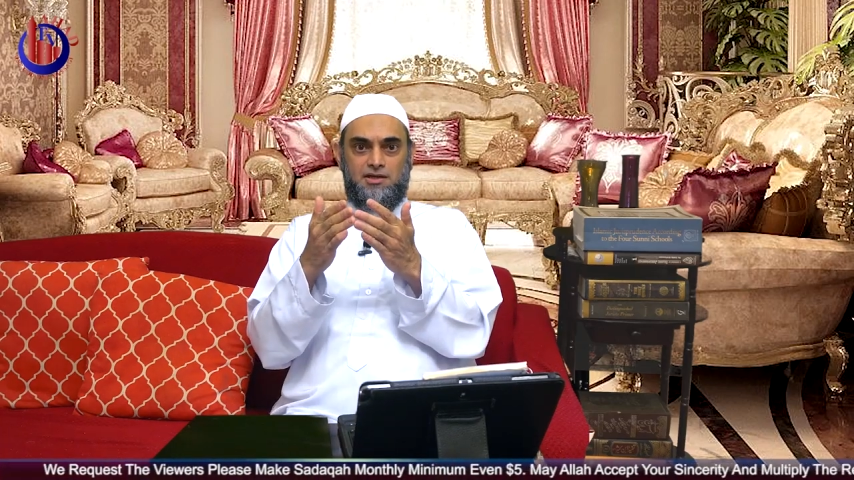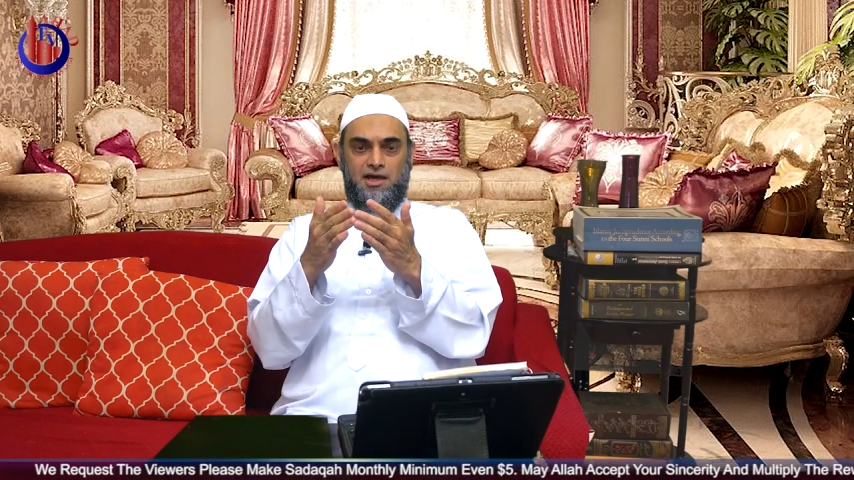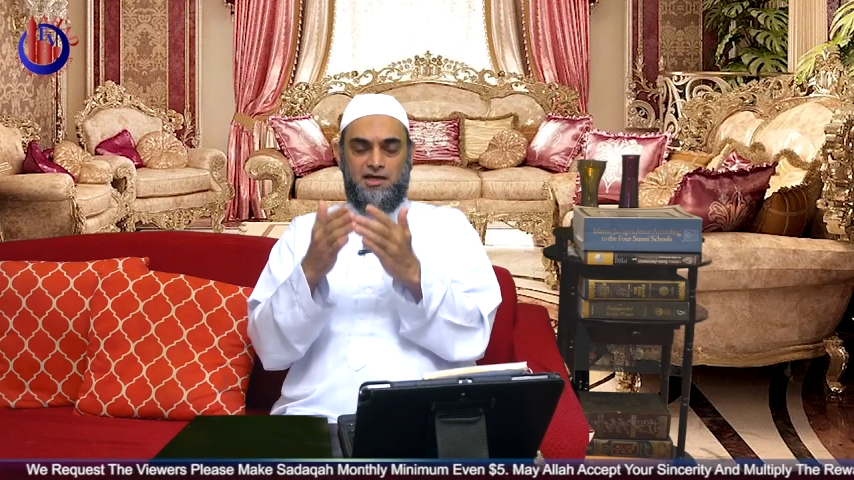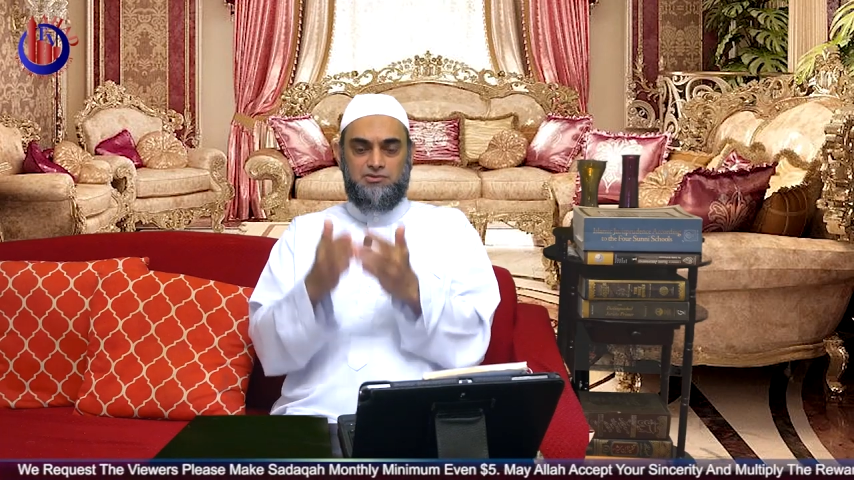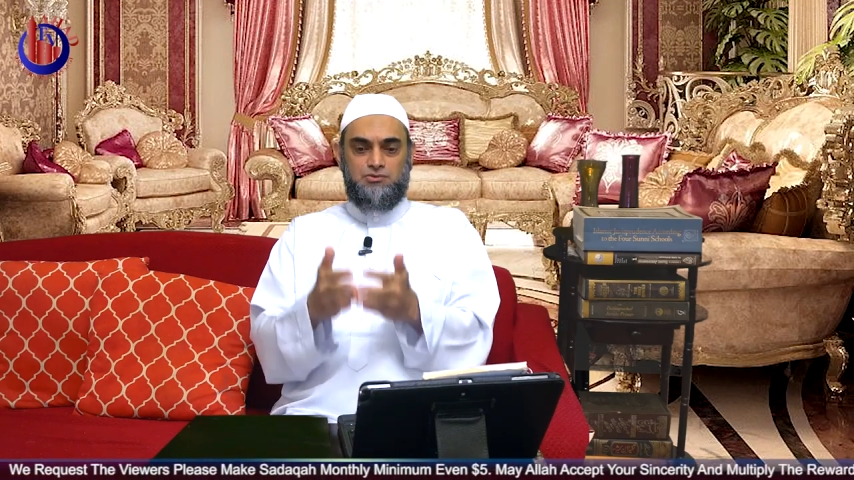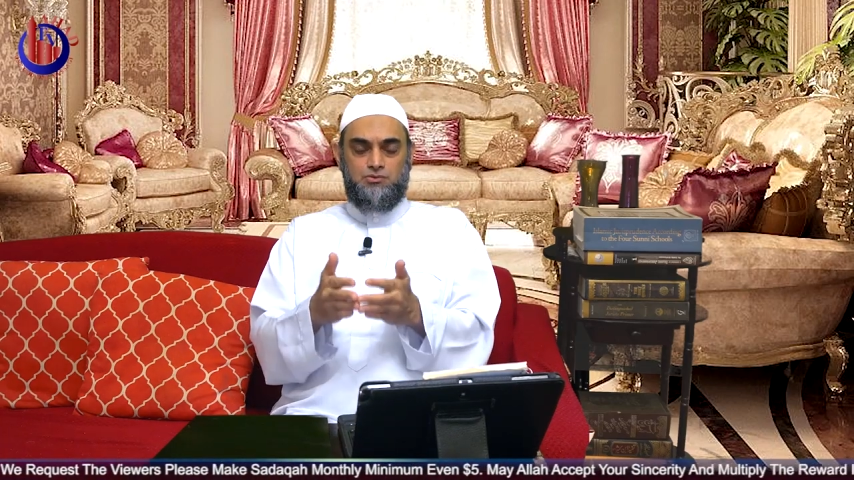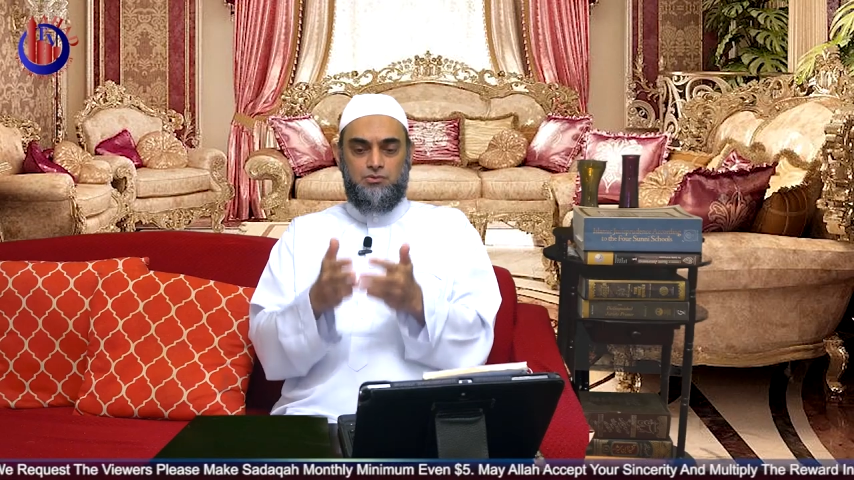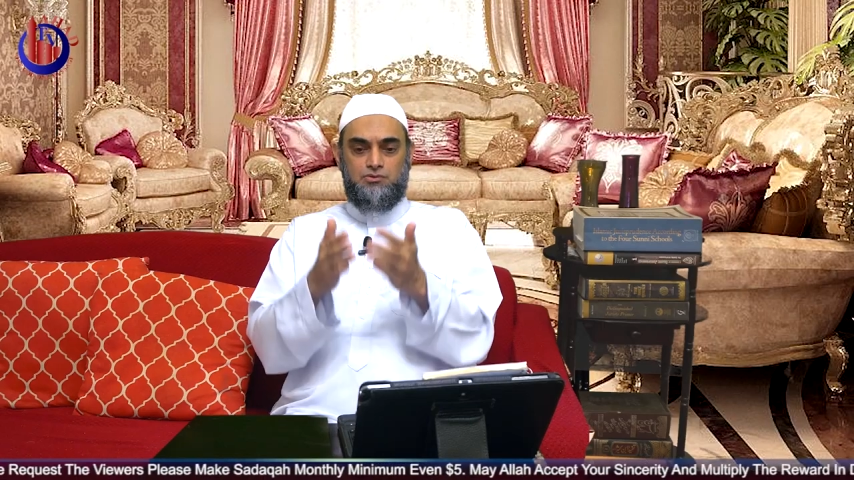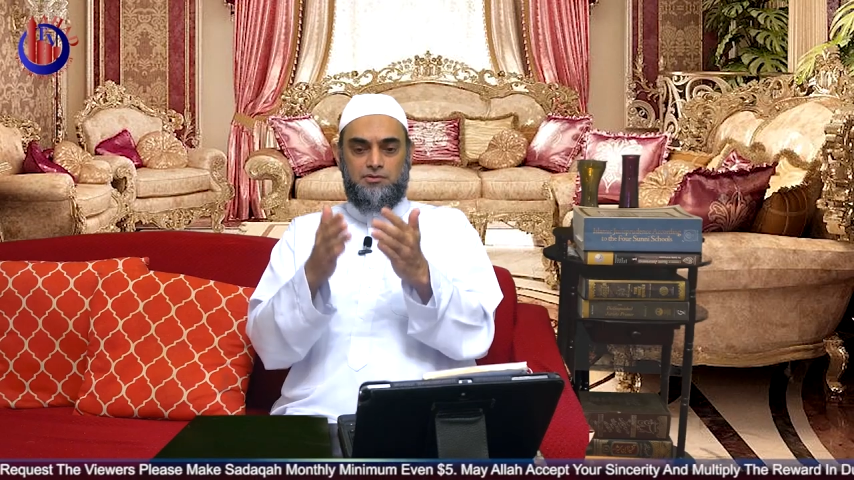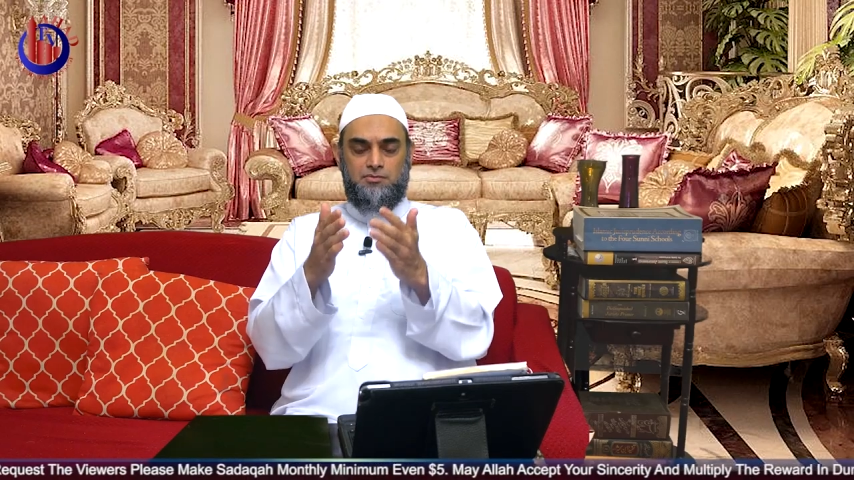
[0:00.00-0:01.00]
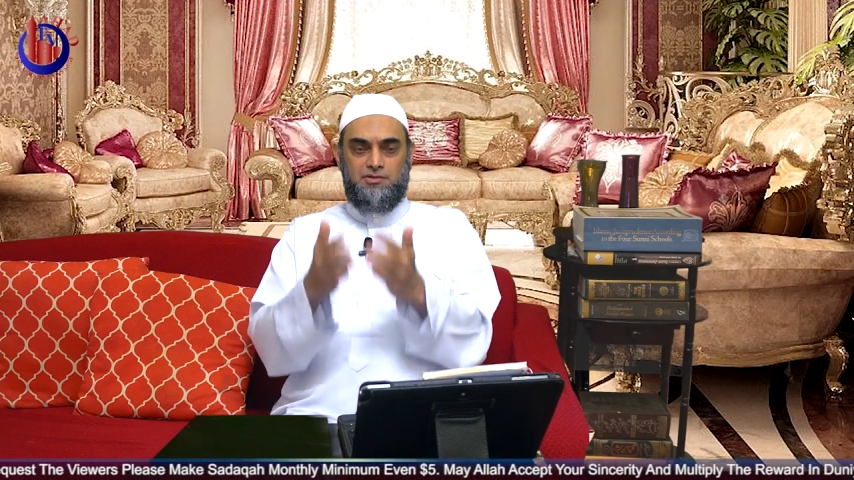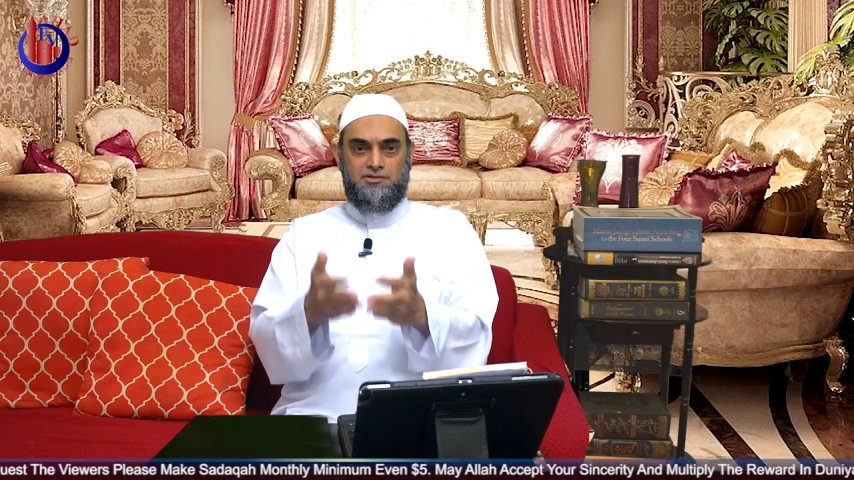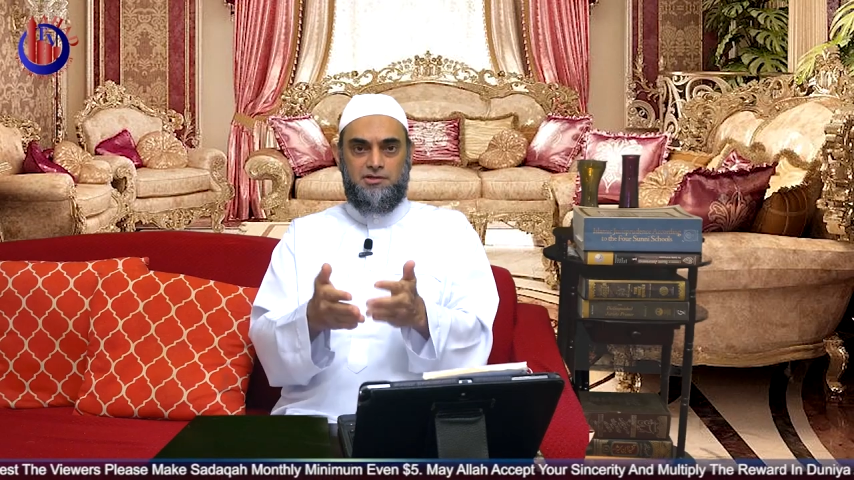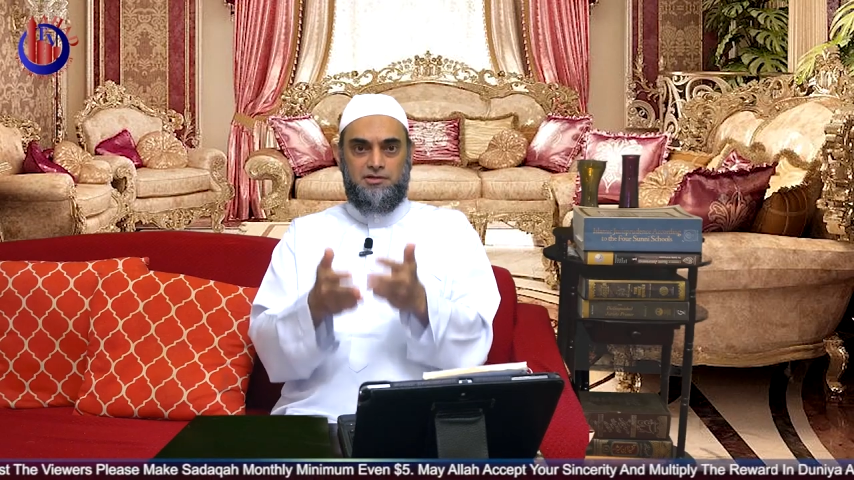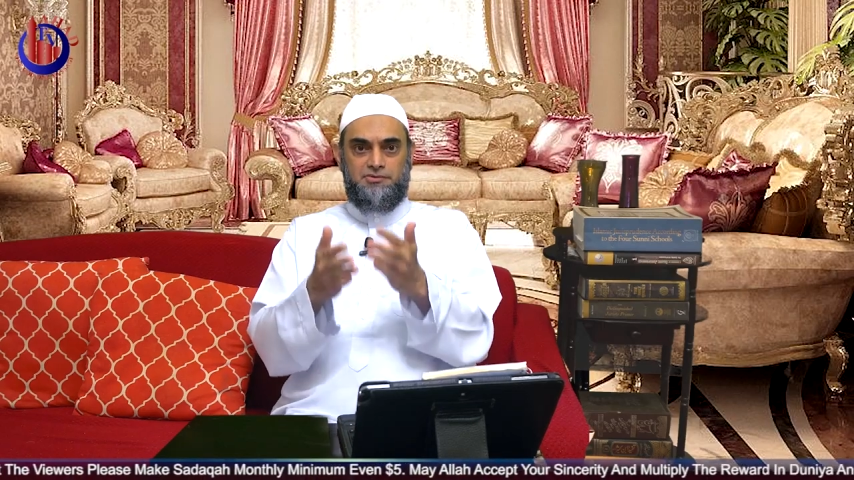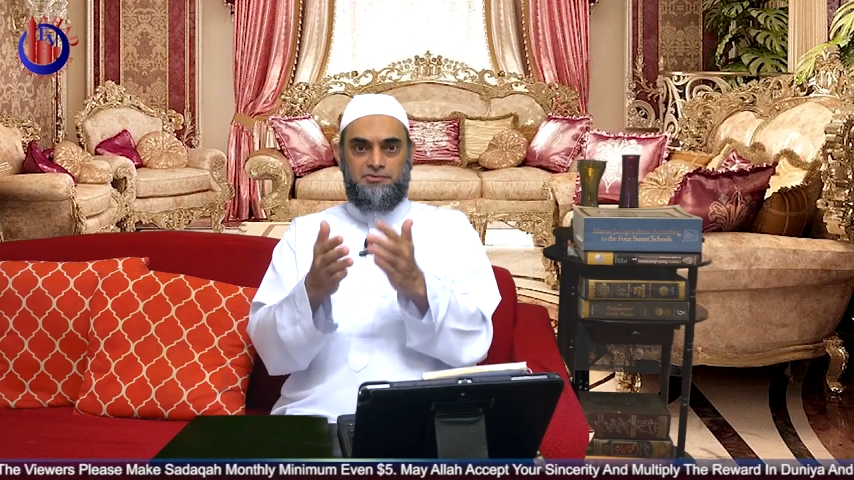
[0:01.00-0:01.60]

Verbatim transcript: have to go to the mazar